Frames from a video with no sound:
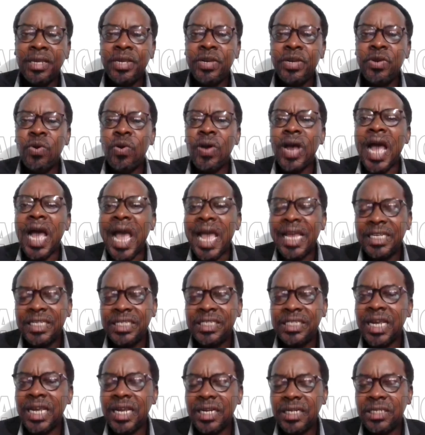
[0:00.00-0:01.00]
you know,
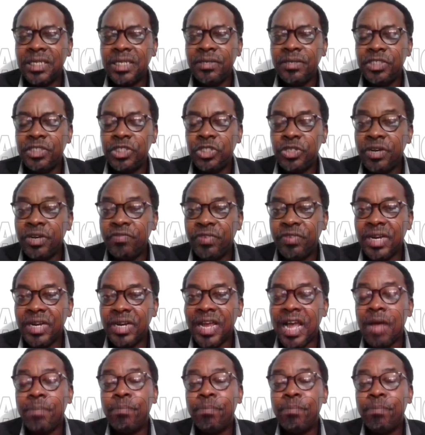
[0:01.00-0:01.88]
idea-driven.